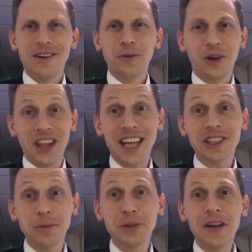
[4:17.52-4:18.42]
Well, that's
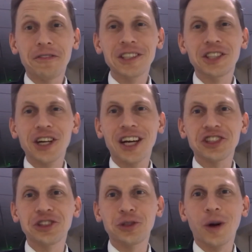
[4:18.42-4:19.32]
a brief
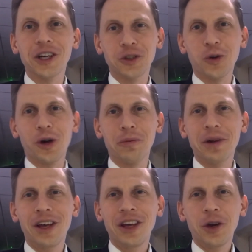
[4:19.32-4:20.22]
introduction to our dorm.
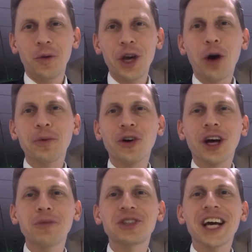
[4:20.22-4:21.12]
We hope you'll
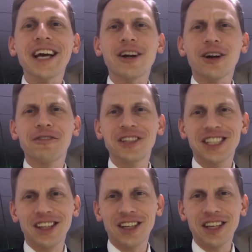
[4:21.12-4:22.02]
come check out our
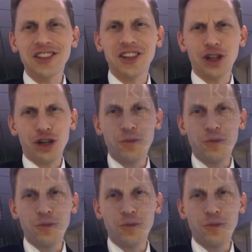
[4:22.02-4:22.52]
facilities and learn